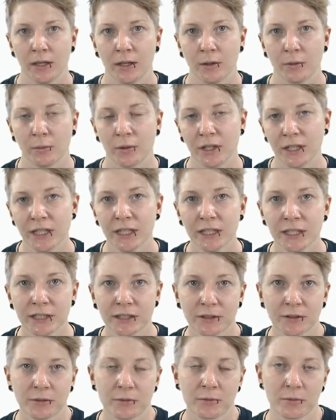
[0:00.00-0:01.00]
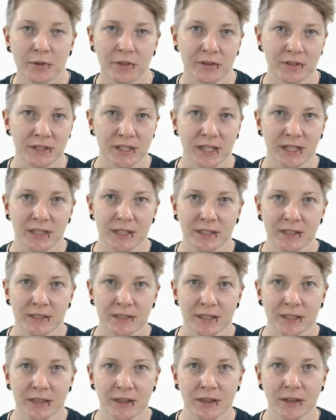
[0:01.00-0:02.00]
We're nearly done with the
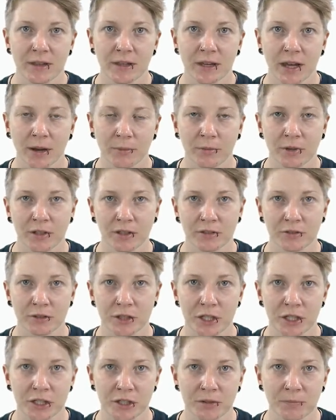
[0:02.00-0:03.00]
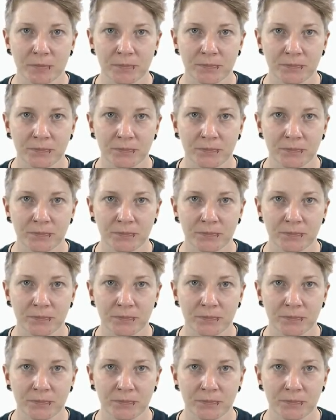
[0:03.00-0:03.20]
settings in the administration.